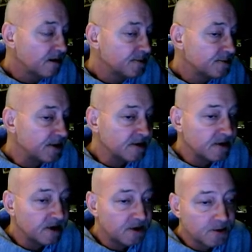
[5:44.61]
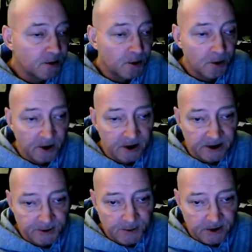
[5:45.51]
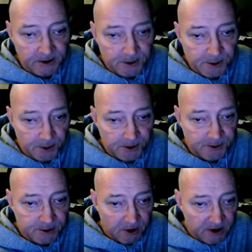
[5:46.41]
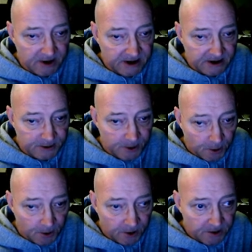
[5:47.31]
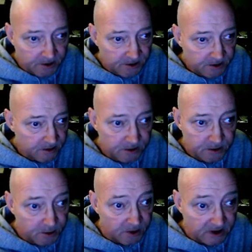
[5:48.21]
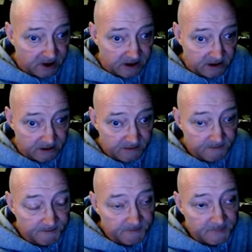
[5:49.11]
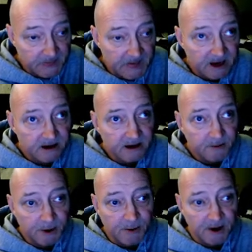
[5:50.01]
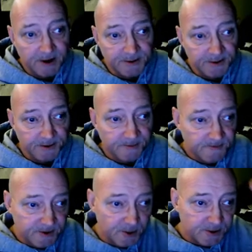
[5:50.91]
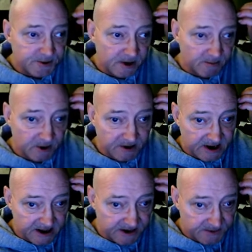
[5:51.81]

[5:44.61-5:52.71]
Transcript: Sunglow corn is one of the shortest growing days corn you can get. Requires the fewest number of days.